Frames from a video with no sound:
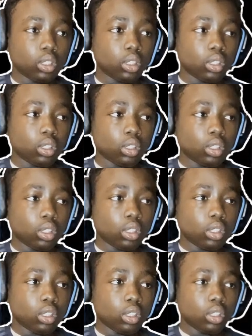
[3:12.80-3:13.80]

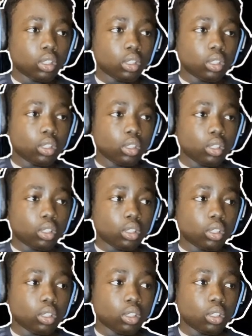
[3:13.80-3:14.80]

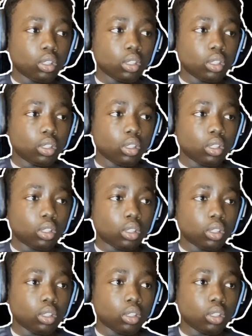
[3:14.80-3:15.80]

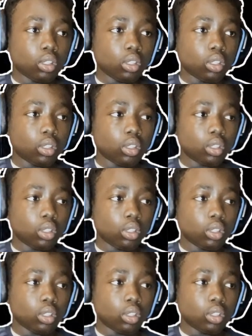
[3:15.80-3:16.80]

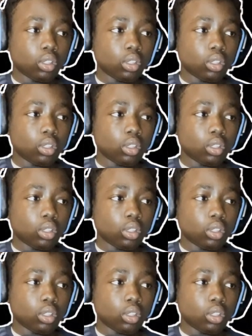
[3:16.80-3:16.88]
(no one is talking)